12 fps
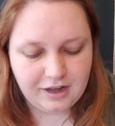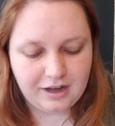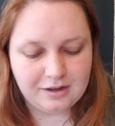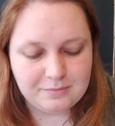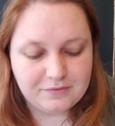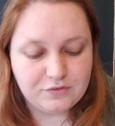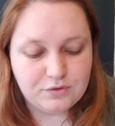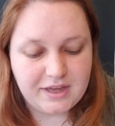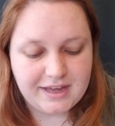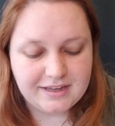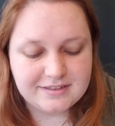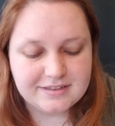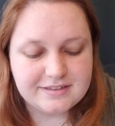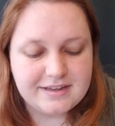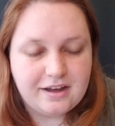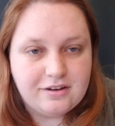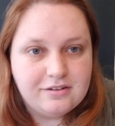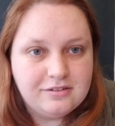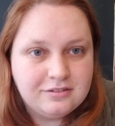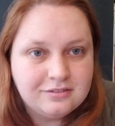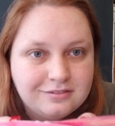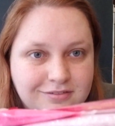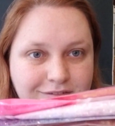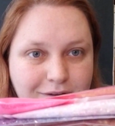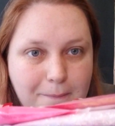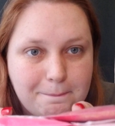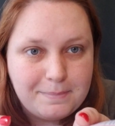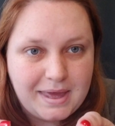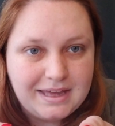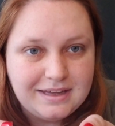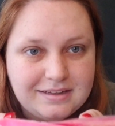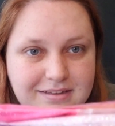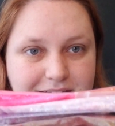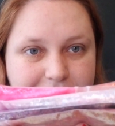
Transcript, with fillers: Um, if you can't tell, pink